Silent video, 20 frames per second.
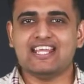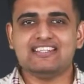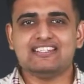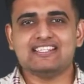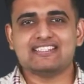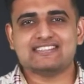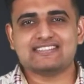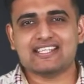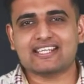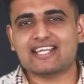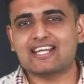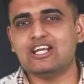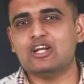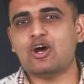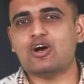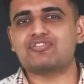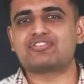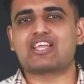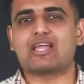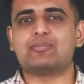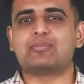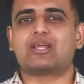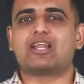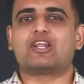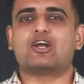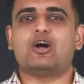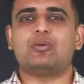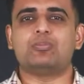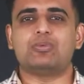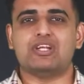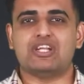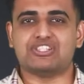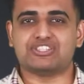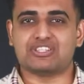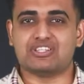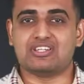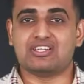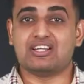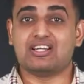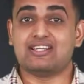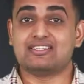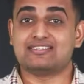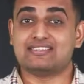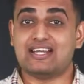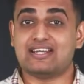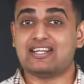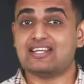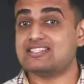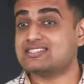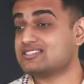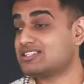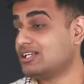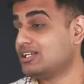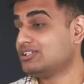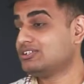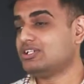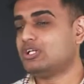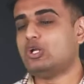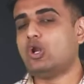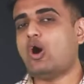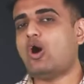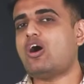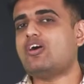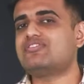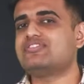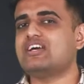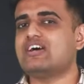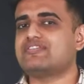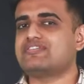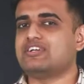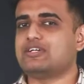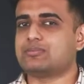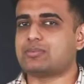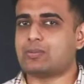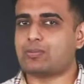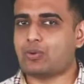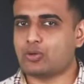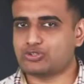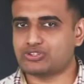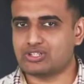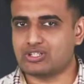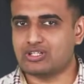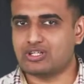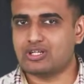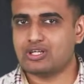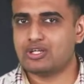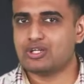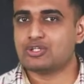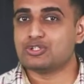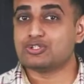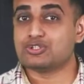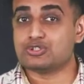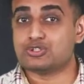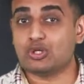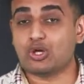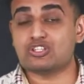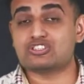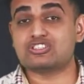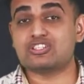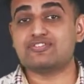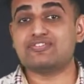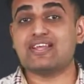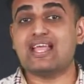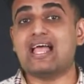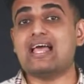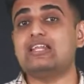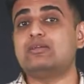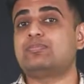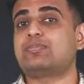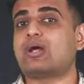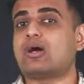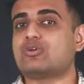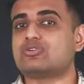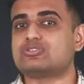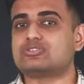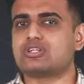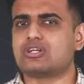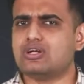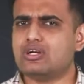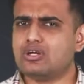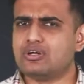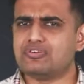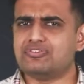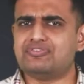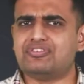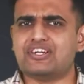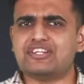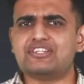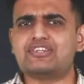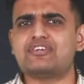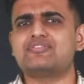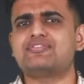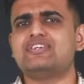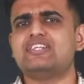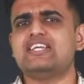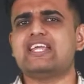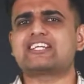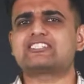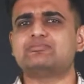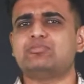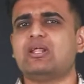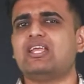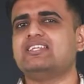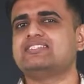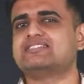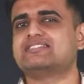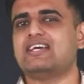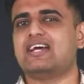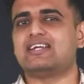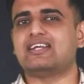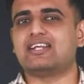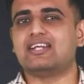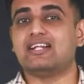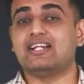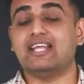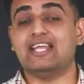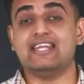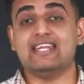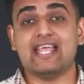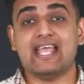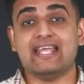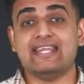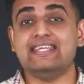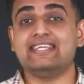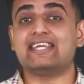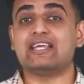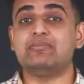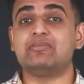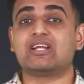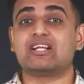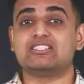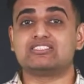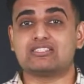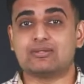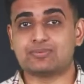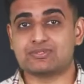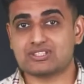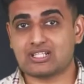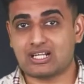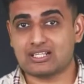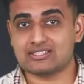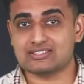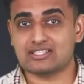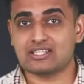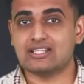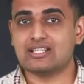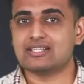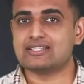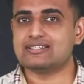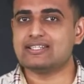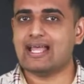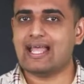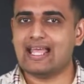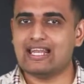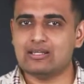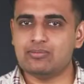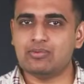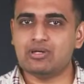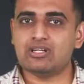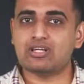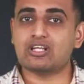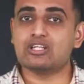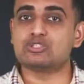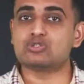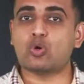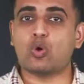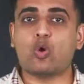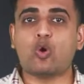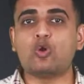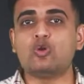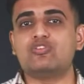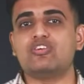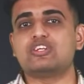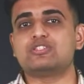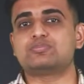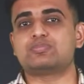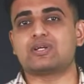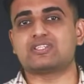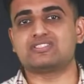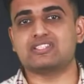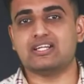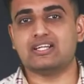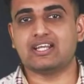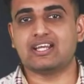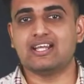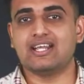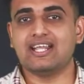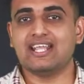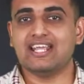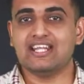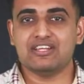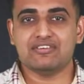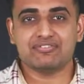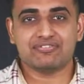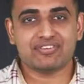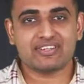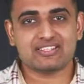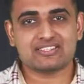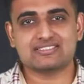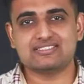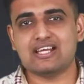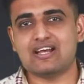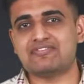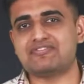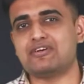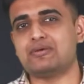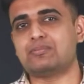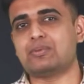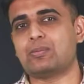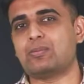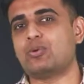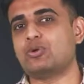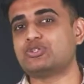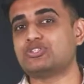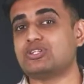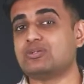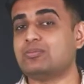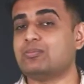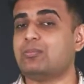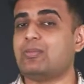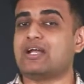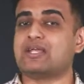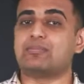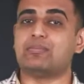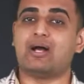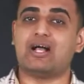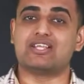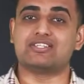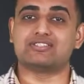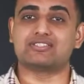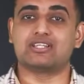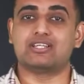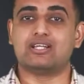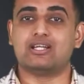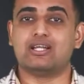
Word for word: in the second law of chemical combination, that is, the law of definite proportion, Joseph L. Proust wonderfully explains that in any chemical substance, the element is always present in a fixed definite proportion by mass.